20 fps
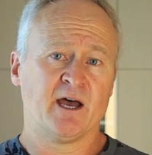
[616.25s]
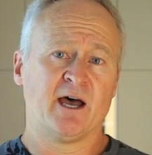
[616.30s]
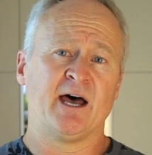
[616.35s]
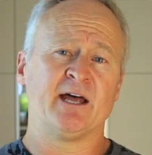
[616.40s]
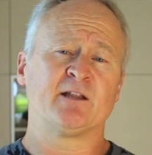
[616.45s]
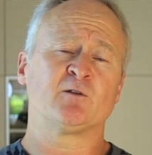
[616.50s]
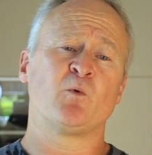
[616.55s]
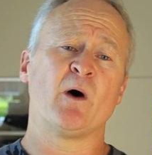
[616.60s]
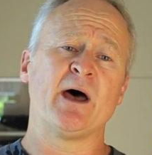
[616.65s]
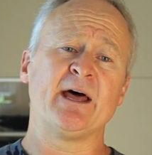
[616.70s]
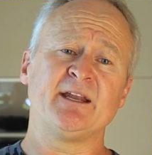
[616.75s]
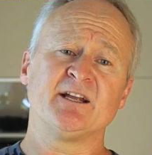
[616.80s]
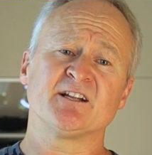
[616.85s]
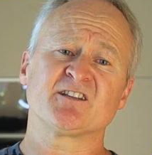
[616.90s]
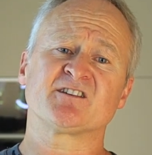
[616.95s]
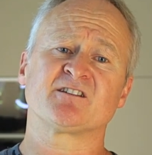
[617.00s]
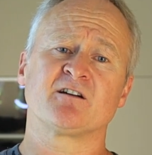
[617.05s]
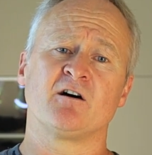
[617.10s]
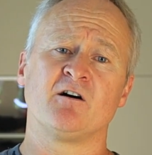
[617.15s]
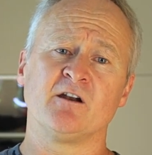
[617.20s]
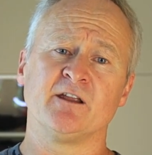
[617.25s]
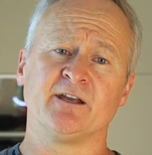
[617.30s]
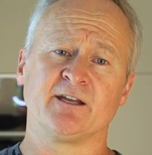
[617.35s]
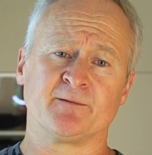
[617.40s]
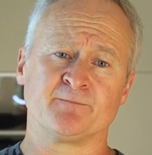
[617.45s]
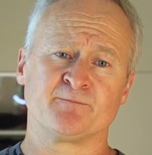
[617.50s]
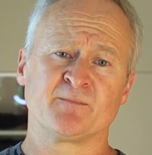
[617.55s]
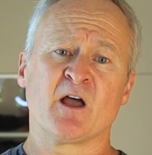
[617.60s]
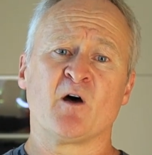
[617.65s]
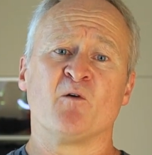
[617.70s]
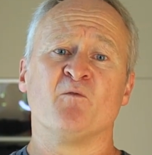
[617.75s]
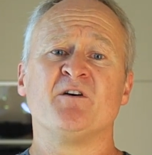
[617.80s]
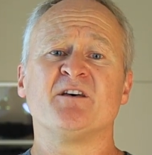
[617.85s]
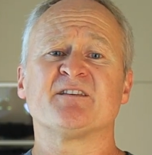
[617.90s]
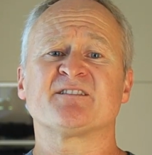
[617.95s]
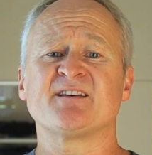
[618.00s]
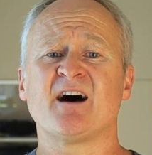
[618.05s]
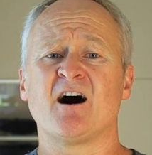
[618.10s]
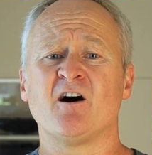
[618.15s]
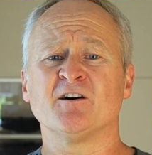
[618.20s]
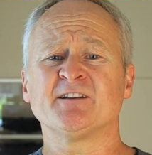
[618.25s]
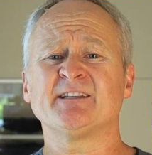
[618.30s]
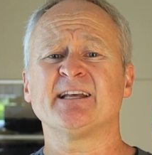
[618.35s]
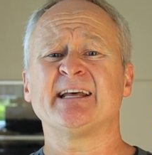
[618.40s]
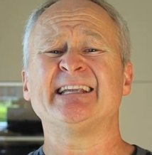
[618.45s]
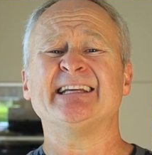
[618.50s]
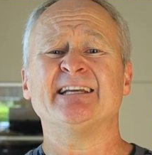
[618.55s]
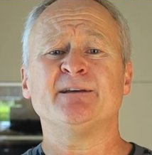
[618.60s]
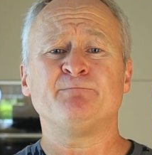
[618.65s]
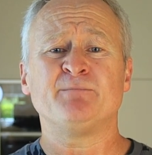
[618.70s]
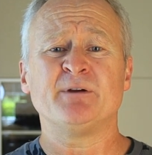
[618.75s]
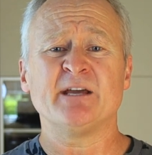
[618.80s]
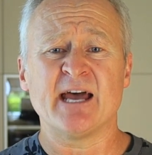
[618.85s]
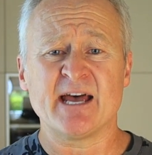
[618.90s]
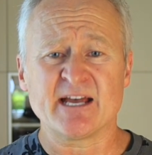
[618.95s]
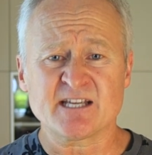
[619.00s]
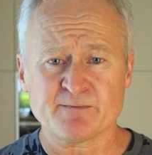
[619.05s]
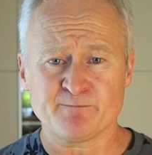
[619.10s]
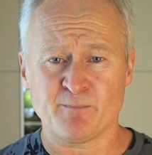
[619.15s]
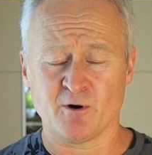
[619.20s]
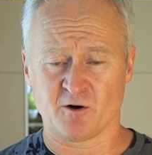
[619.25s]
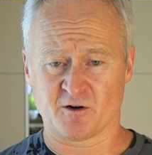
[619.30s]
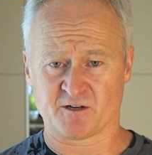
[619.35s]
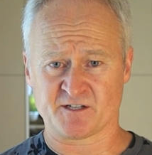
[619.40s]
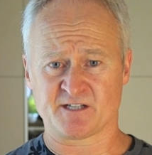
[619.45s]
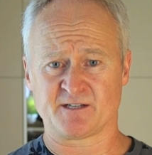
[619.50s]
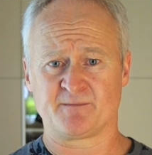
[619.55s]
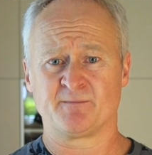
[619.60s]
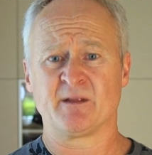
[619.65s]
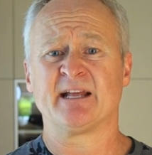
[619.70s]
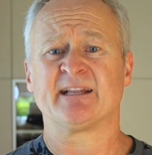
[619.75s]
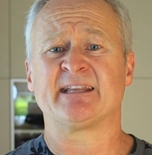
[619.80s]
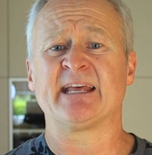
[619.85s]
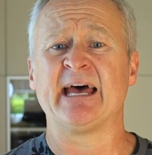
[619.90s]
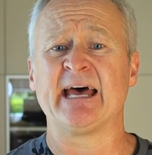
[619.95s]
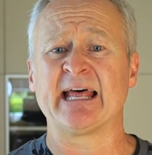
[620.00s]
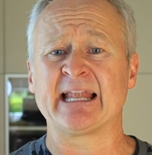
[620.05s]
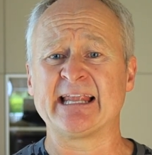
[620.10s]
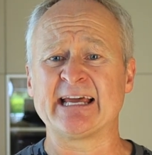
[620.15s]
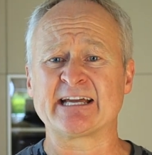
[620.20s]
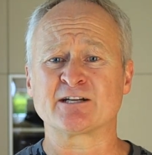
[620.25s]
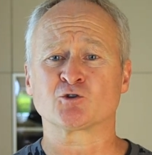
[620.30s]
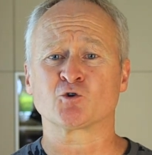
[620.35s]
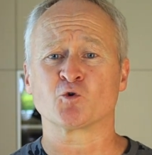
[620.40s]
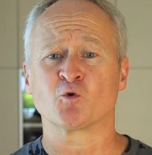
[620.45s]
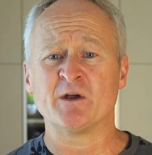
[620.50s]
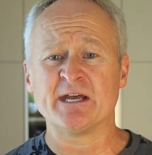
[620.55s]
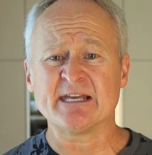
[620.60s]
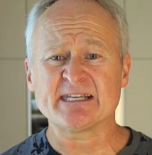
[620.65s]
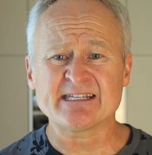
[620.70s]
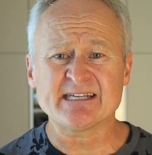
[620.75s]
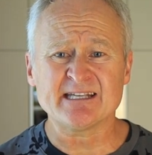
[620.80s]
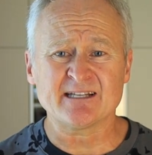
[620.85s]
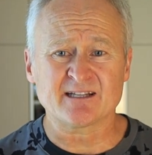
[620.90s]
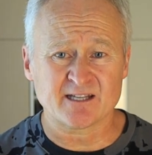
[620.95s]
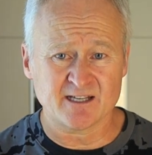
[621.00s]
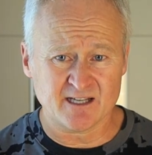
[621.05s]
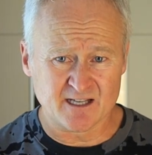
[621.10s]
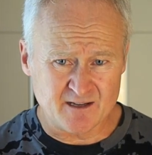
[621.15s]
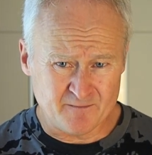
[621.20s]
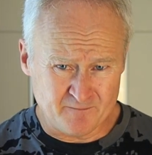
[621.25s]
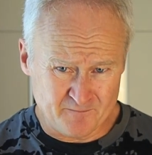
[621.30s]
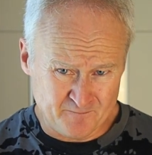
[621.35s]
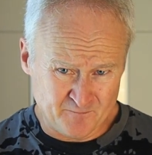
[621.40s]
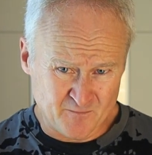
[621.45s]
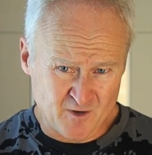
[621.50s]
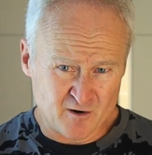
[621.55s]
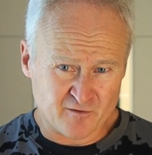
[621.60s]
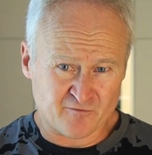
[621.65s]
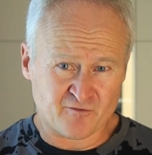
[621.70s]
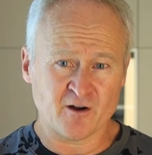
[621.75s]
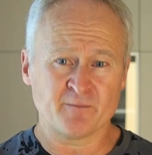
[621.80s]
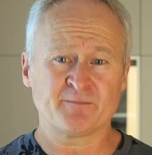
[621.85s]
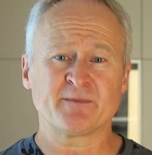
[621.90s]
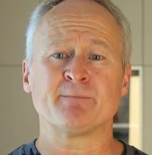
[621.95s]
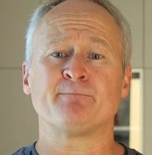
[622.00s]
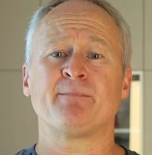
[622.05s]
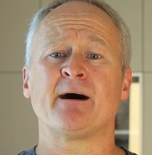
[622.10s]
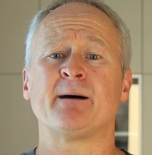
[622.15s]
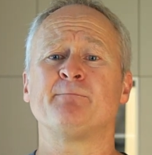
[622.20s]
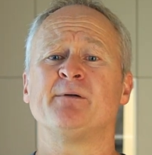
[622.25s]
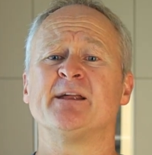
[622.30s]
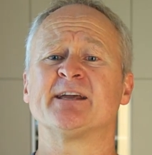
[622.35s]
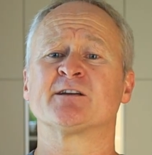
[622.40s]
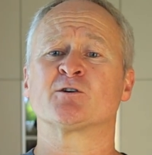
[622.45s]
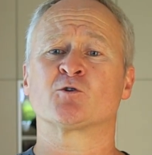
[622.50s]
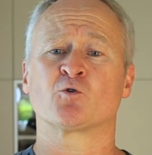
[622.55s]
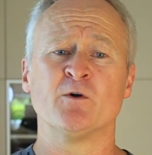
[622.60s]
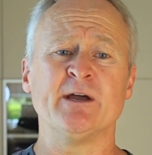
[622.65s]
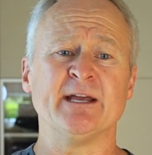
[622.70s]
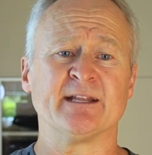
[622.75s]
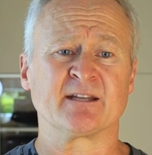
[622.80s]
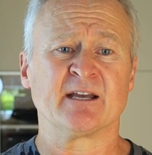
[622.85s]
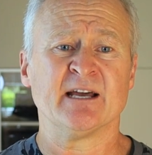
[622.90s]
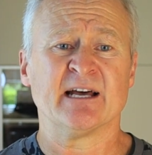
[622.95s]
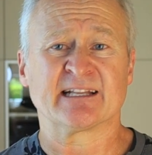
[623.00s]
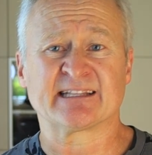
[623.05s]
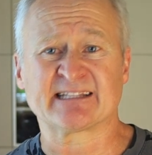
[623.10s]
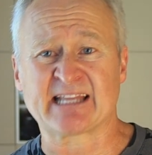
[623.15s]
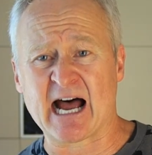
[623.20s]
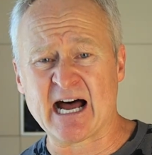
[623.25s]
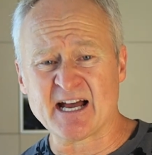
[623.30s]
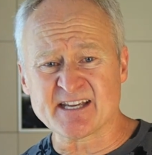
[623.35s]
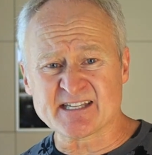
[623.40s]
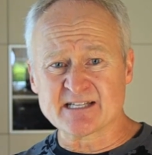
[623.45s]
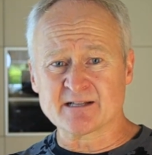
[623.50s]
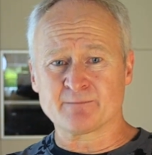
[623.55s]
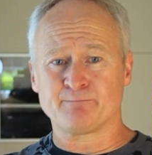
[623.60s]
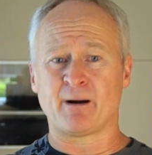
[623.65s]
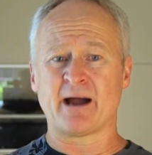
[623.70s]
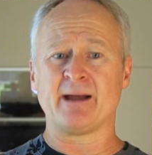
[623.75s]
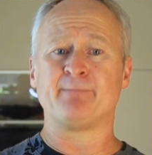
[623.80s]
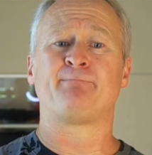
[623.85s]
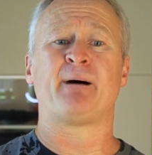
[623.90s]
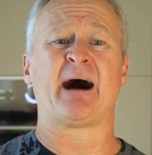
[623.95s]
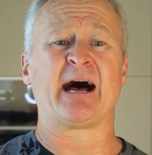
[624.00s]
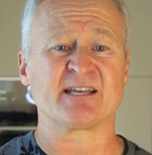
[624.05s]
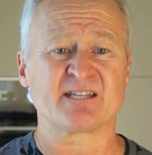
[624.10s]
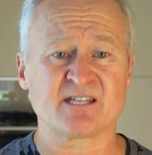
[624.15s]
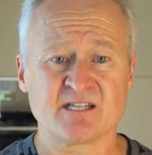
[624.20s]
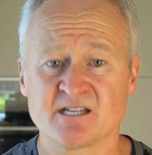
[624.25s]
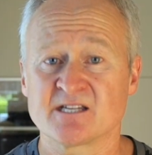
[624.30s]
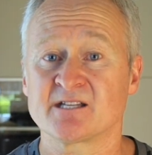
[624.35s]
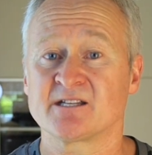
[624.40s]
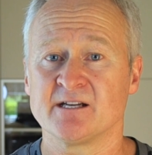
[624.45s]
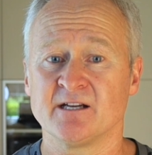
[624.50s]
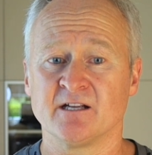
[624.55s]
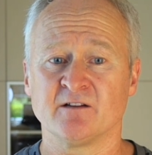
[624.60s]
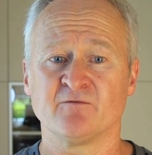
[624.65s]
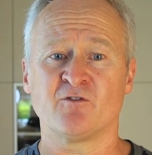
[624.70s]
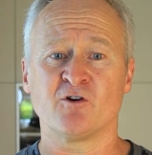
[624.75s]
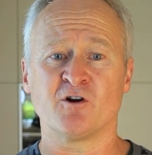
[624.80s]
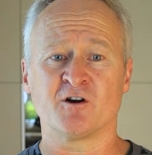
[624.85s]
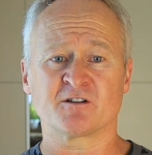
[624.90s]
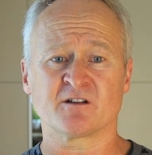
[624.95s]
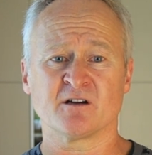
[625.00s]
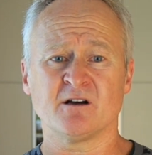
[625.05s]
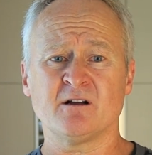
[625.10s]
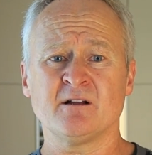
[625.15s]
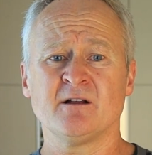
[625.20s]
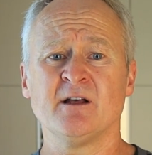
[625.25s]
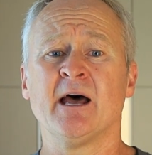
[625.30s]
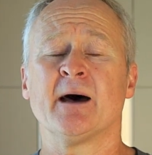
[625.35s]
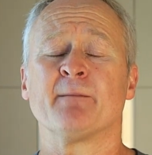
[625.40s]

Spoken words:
And when installing without an EPS box, the electricity from the public grid doesn't bypasses the inverter,